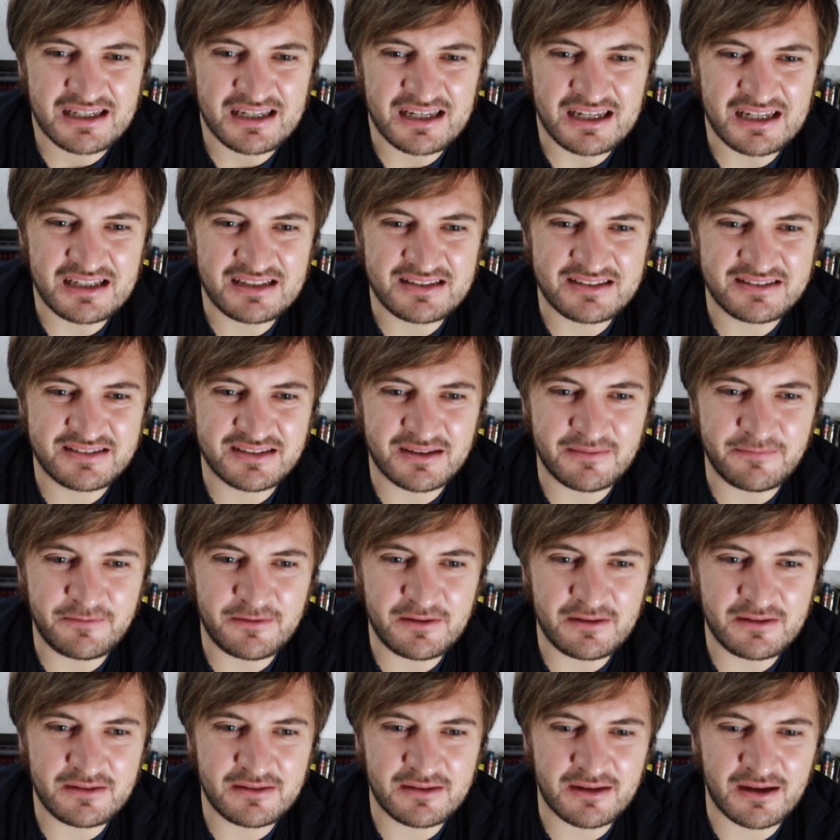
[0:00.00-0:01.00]
is
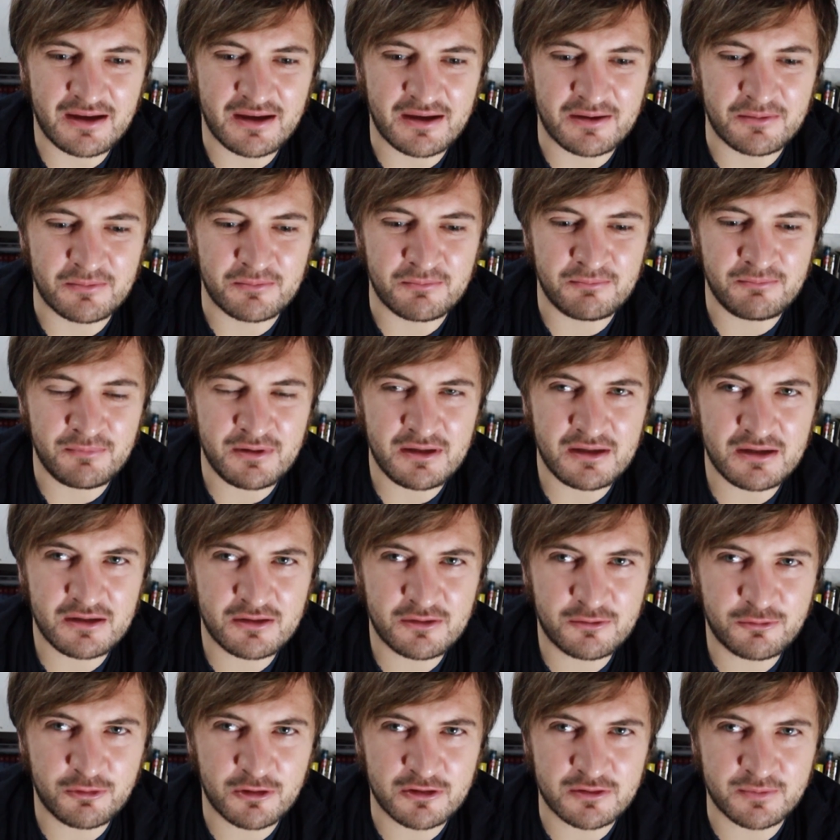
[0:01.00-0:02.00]
something that me
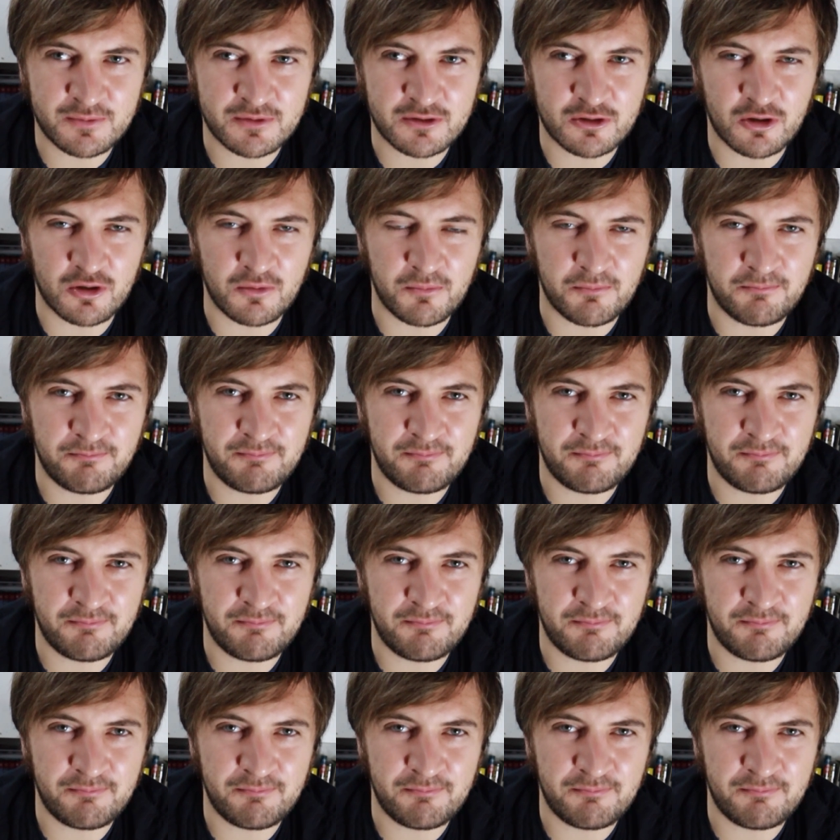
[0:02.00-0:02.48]
and Chris have been going